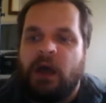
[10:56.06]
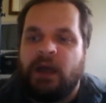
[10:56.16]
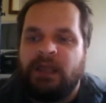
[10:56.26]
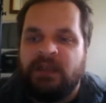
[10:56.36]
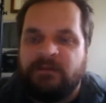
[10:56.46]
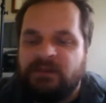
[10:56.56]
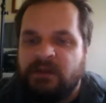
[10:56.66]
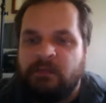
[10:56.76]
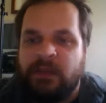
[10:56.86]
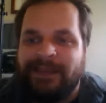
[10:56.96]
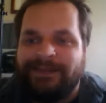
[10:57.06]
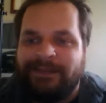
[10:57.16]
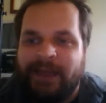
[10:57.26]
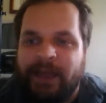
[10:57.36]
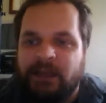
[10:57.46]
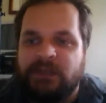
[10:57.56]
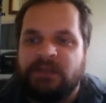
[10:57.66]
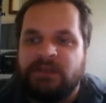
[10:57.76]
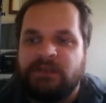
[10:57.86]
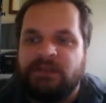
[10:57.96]
gives them
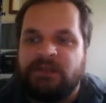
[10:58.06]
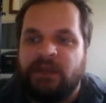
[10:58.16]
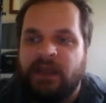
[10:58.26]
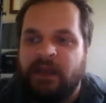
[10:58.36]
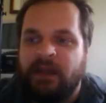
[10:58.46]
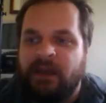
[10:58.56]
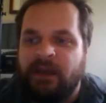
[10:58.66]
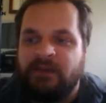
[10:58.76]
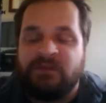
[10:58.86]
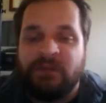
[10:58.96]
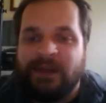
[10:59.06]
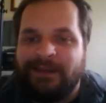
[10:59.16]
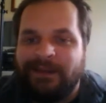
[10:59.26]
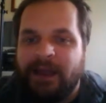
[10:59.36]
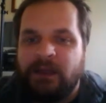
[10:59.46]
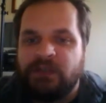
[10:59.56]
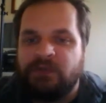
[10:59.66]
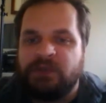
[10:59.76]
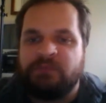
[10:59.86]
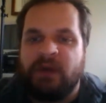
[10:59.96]
intelligence, gives them an intelligent
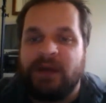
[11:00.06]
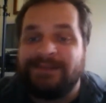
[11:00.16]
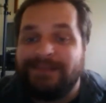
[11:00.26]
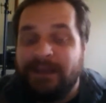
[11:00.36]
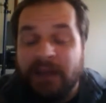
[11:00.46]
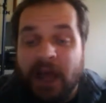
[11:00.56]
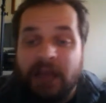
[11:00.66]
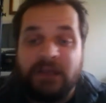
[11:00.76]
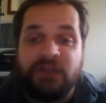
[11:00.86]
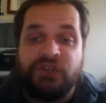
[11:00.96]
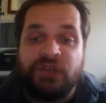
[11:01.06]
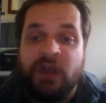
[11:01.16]
response, knowledge,